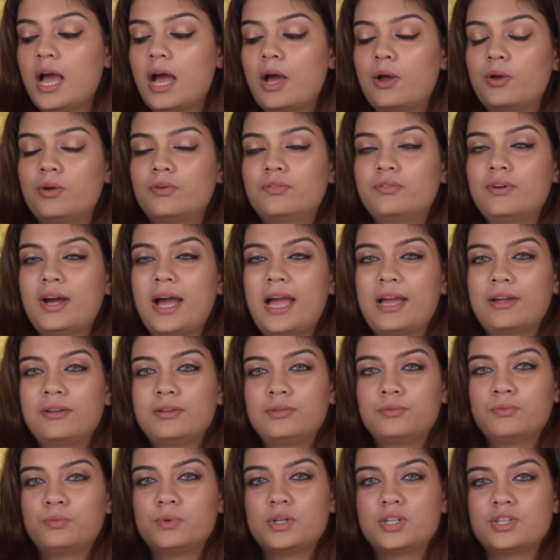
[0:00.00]
However,
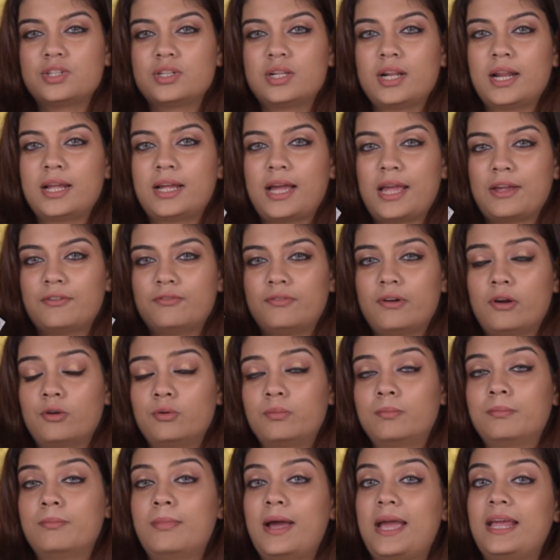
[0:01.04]
I wish like I
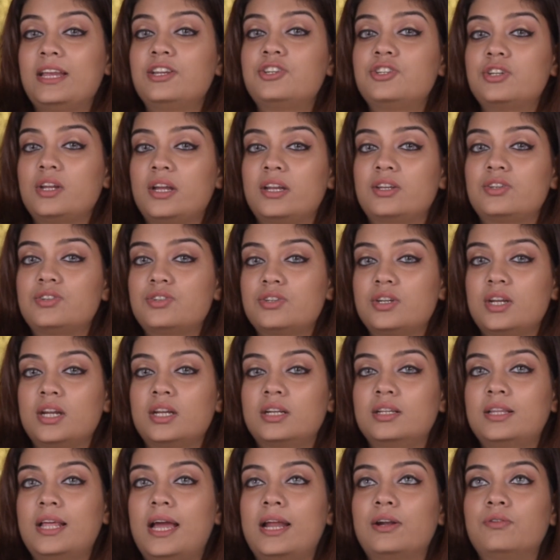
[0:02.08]
found my
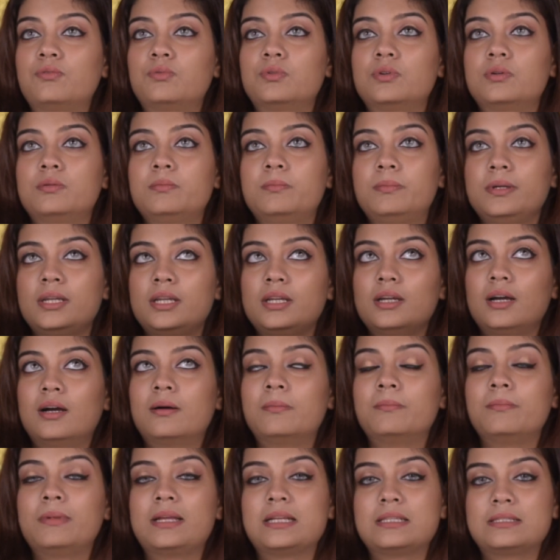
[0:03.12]
shade, that would be
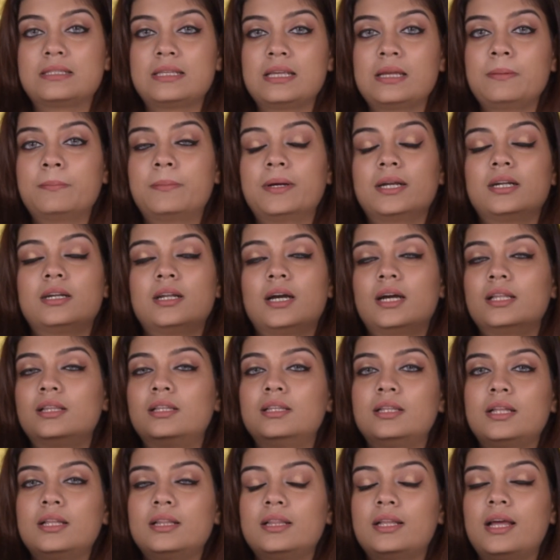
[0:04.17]
amazing, but
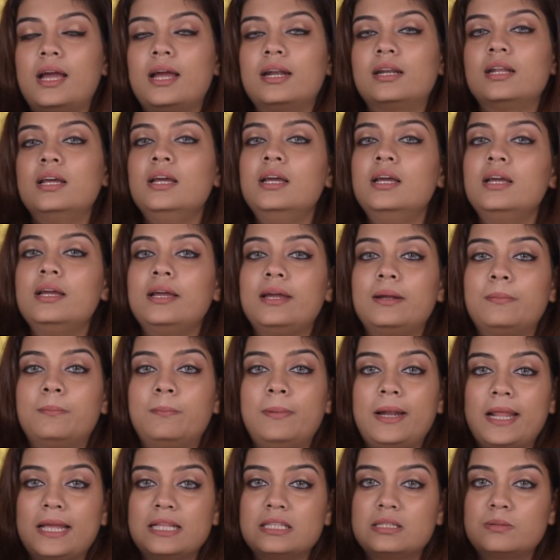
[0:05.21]
other than that, it
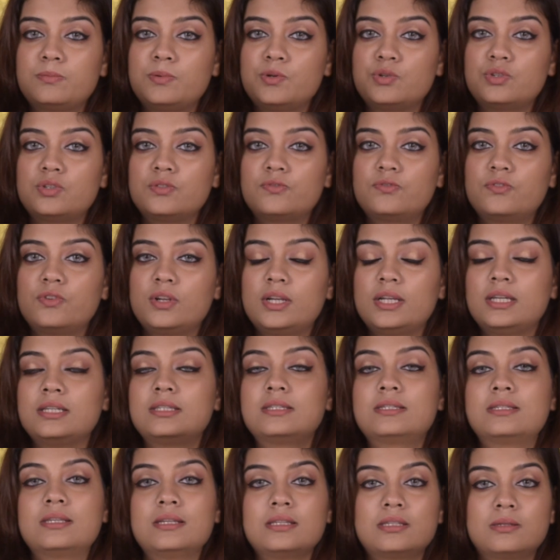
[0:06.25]
blends beautifully,
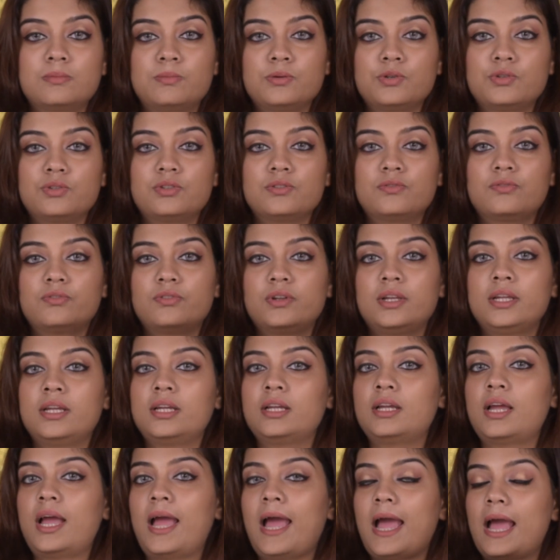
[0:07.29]
sits
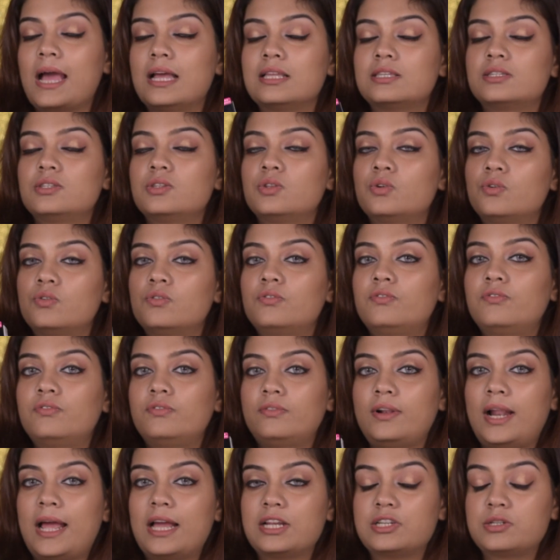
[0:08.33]
beautifully, has no
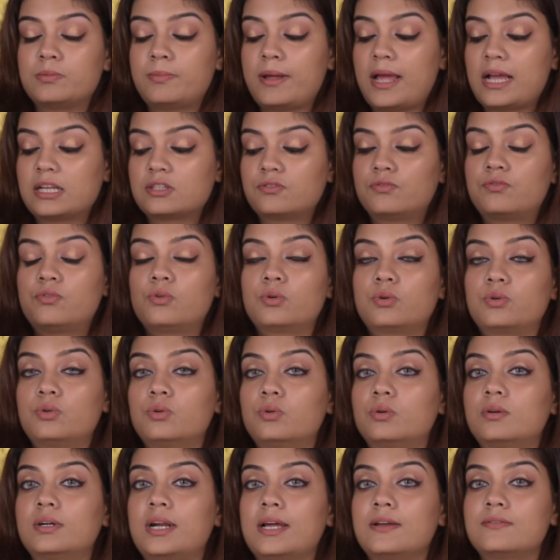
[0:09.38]
flashbacks,
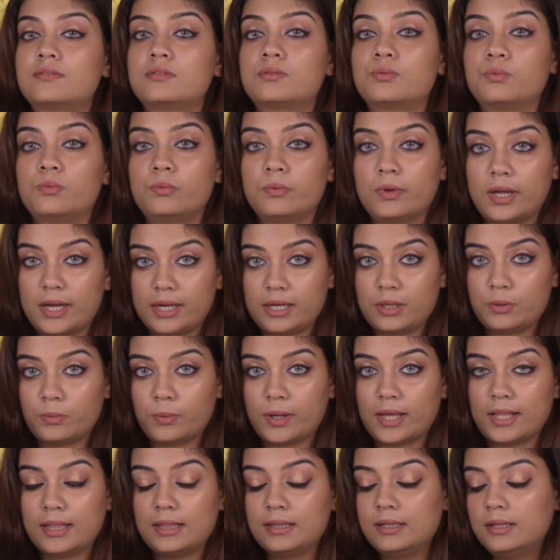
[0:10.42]
photographs very
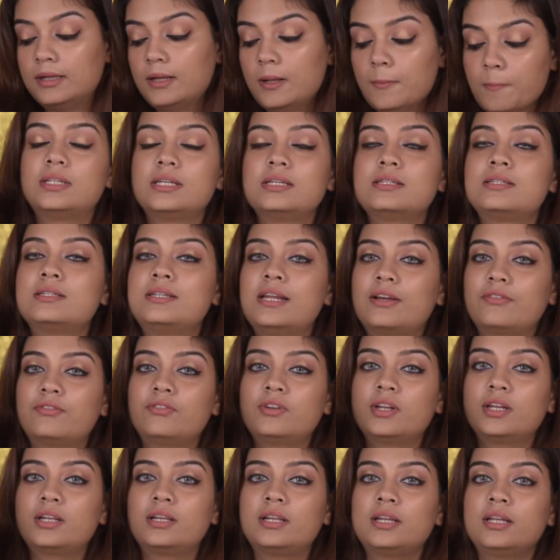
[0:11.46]
well. This
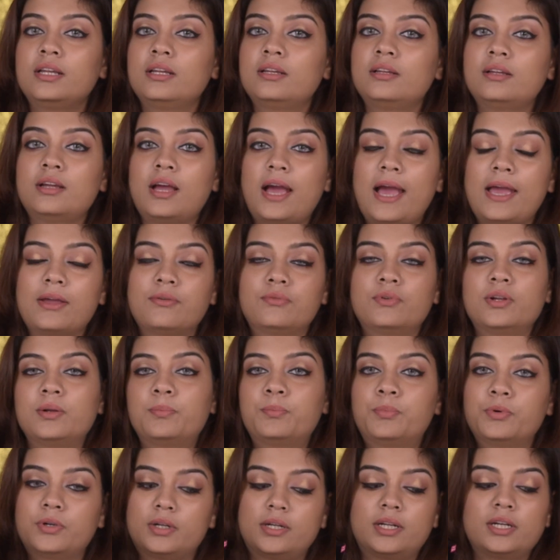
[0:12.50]
definitely, I will
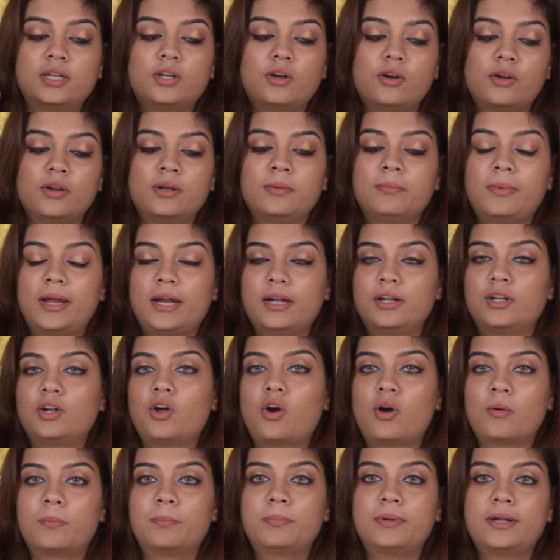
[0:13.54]
put it on my
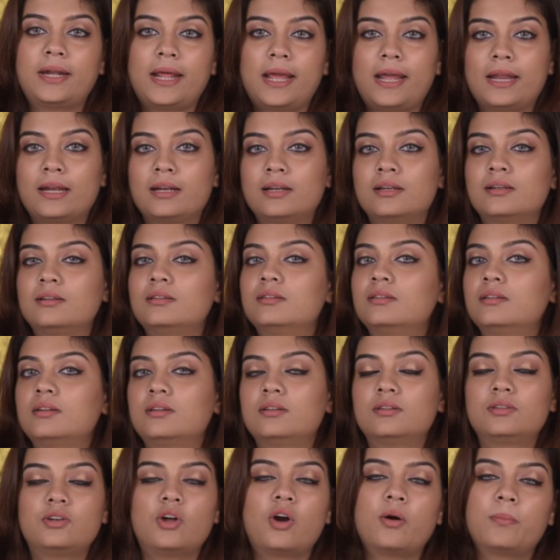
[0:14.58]
top 10,
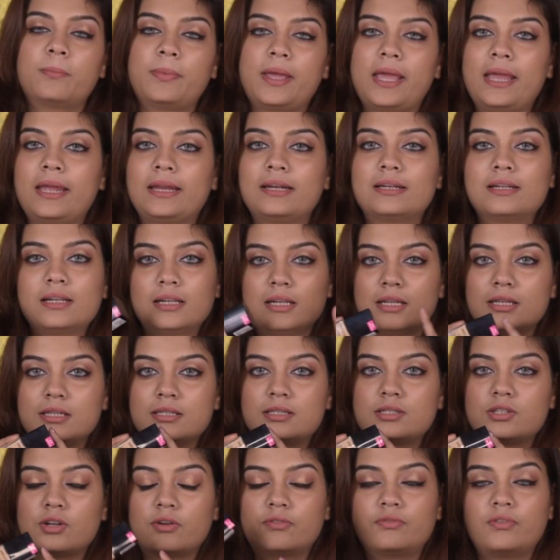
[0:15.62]
top 8
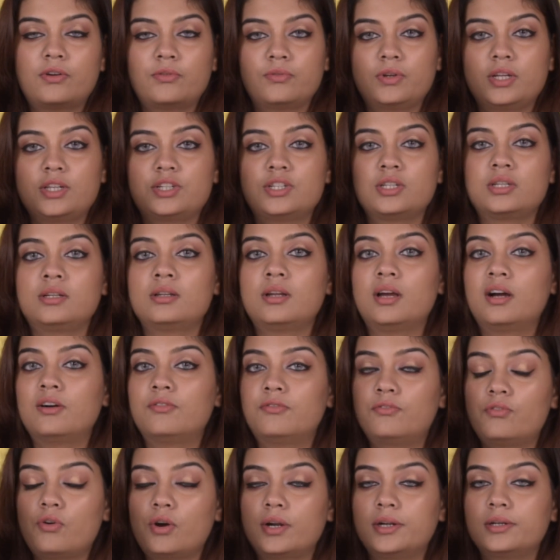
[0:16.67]
list of foundation.
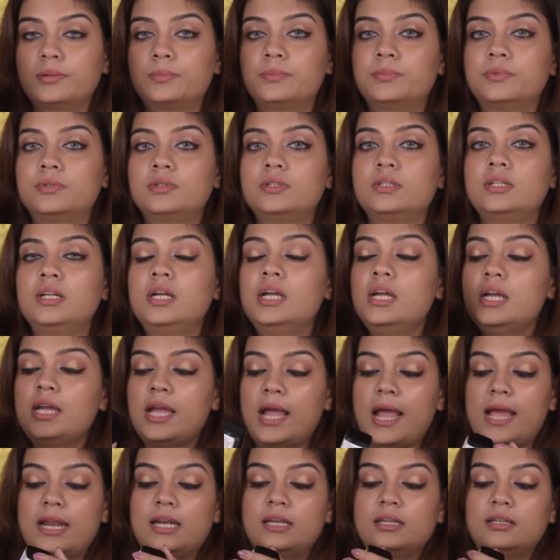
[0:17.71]
Affordable,
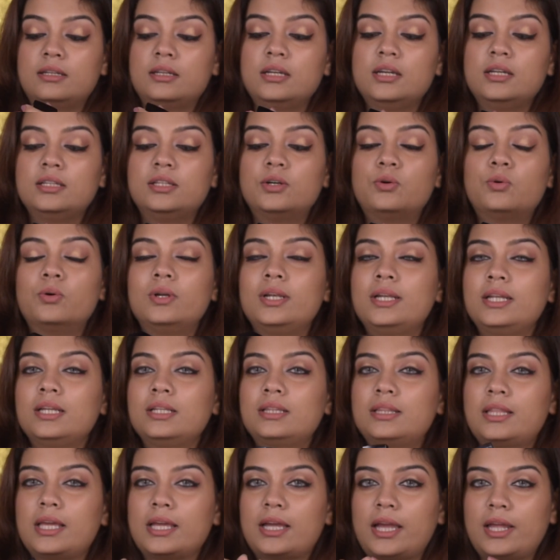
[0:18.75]
and the only
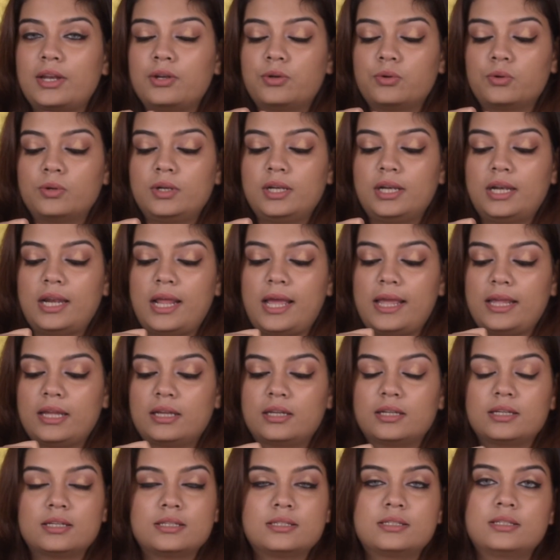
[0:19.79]
thing I don't
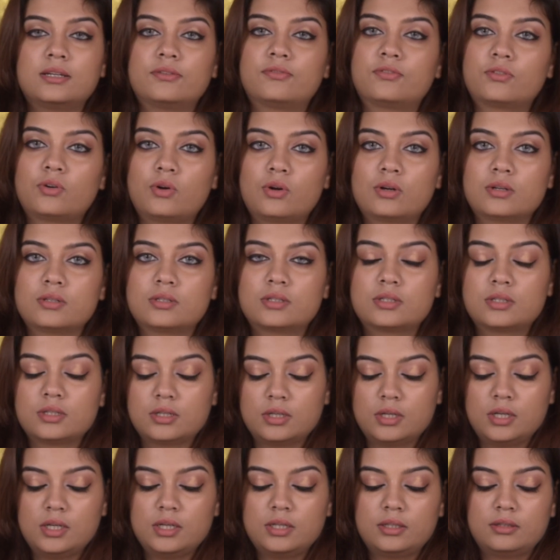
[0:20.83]
like is, of course,
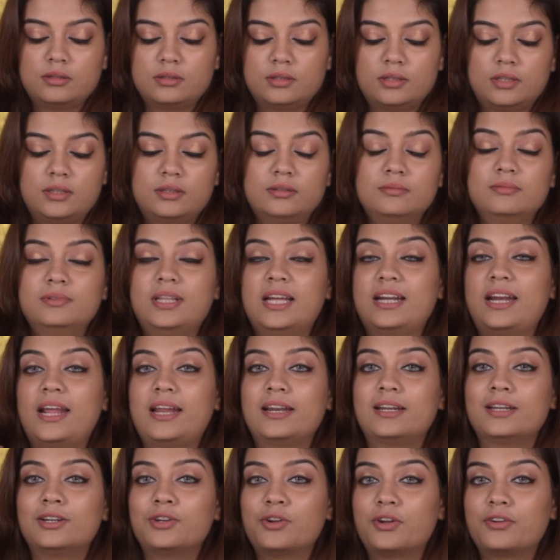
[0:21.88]
that
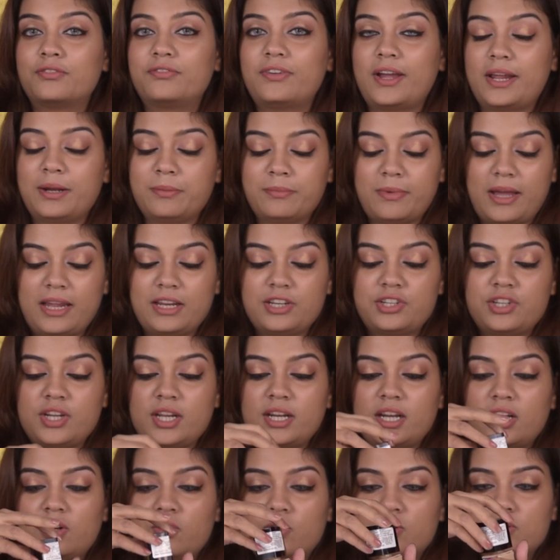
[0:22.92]
I did not find my
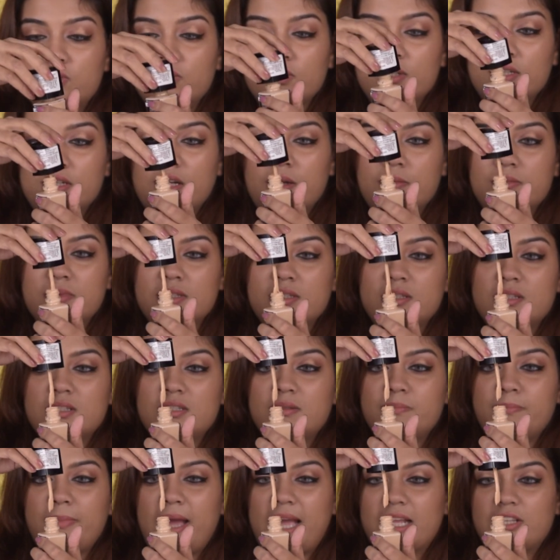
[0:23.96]
shade, and also it comes in this
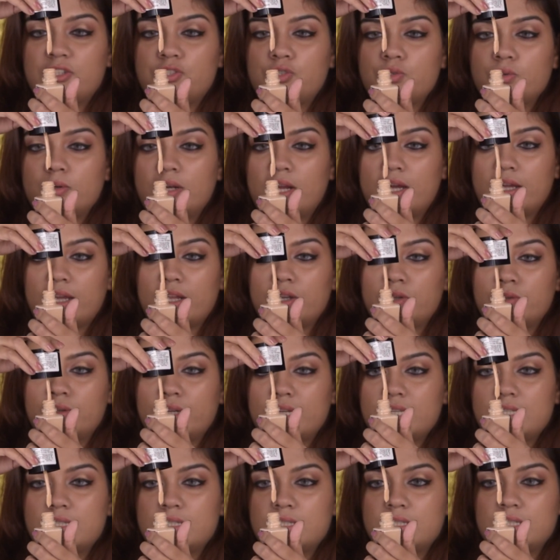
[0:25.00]
spatula. Can
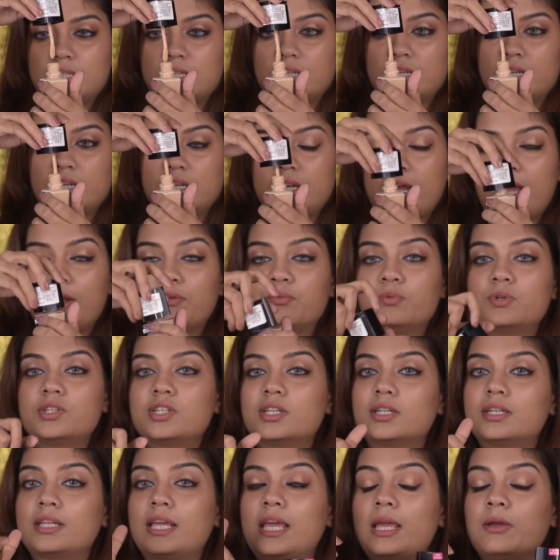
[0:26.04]
you see it? I
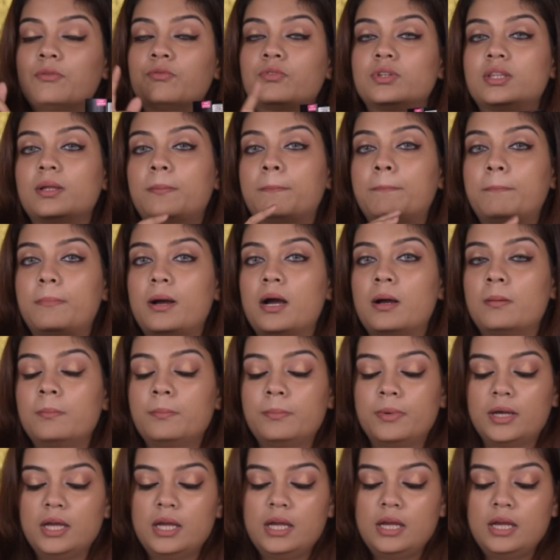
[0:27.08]
wish it came with a pump,